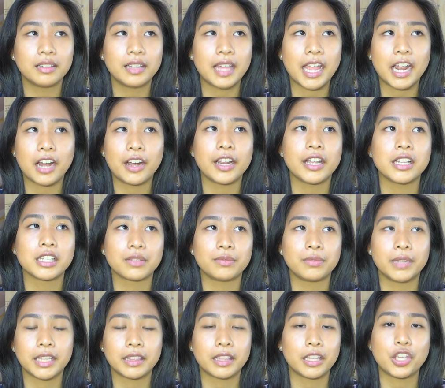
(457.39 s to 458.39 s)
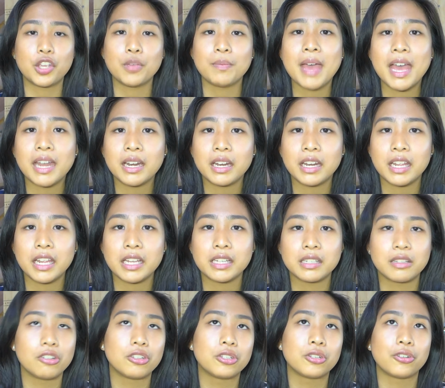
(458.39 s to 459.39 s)
the areas of like the humanities,
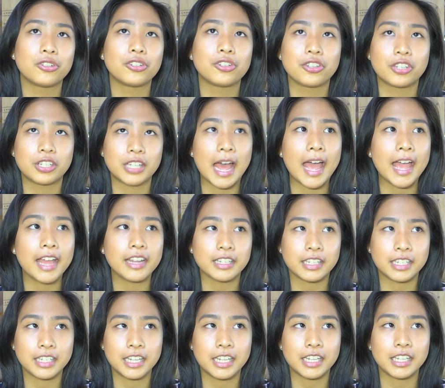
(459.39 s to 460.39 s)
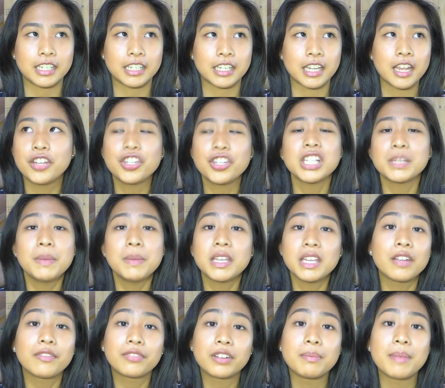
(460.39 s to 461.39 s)
the social sciences, just
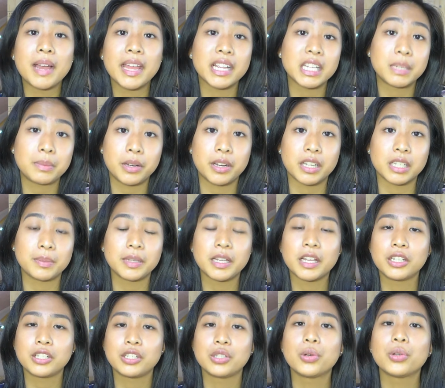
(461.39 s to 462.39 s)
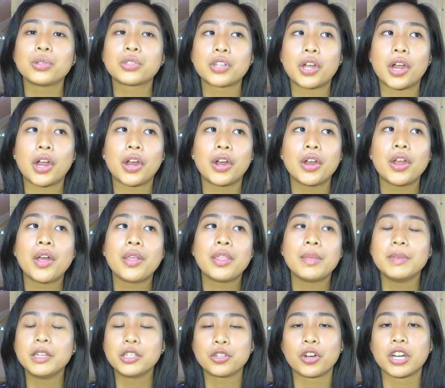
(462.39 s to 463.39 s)
speaking from my experience, because those are the
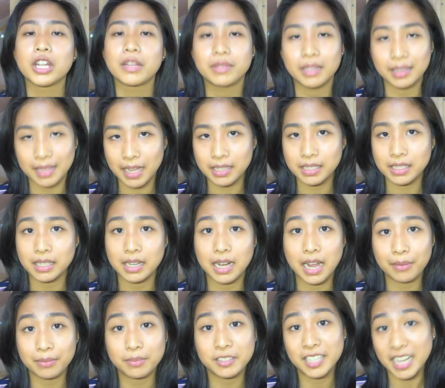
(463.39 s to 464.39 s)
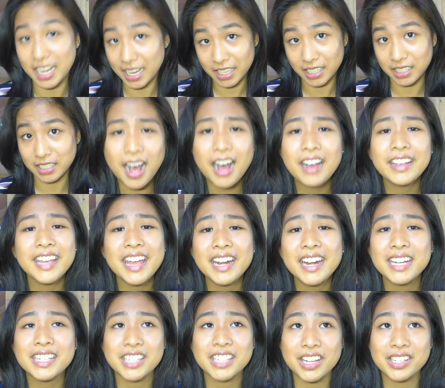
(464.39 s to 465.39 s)
majority of the classes that I've taken. Again,
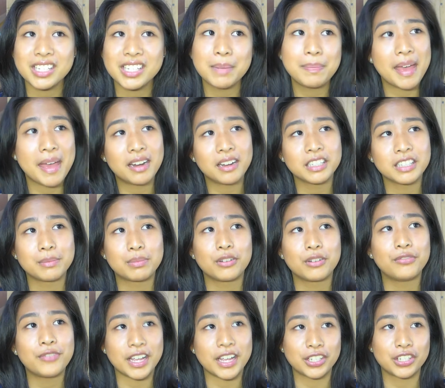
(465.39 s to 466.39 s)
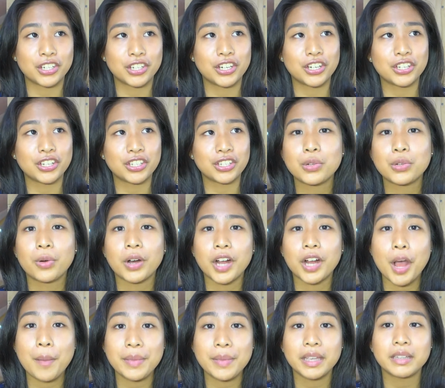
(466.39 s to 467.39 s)
it does depend on the professors who are
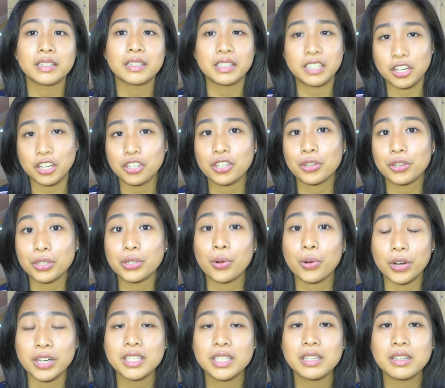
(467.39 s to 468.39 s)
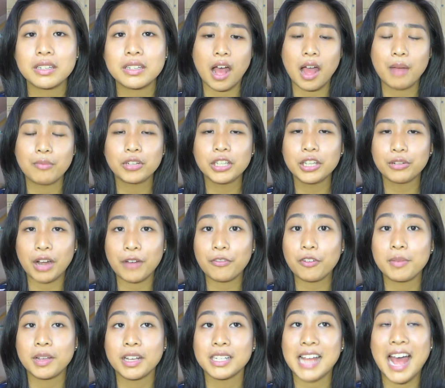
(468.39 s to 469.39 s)
coming in to teach those courses. I'm really grateful
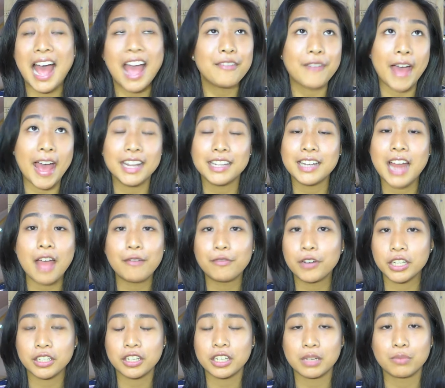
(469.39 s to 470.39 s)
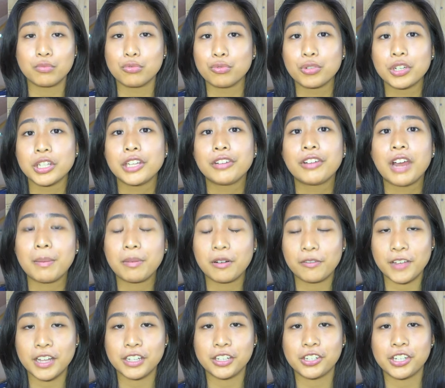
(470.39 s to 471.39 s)
because I've run into some really great
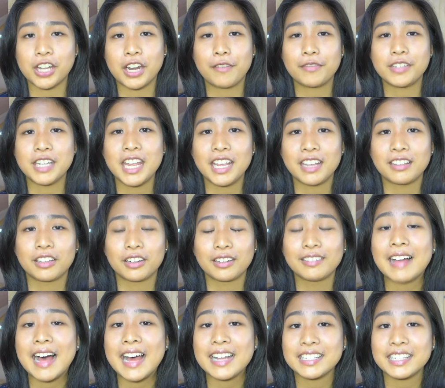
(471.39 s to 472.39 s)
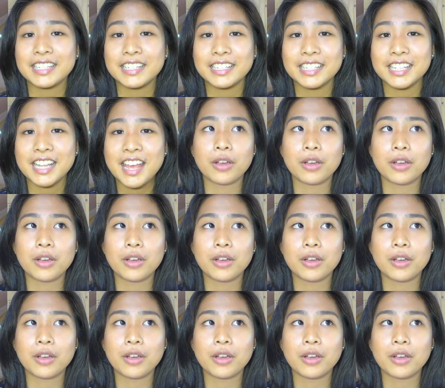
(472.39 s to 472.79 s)
professors and I've taken their classes.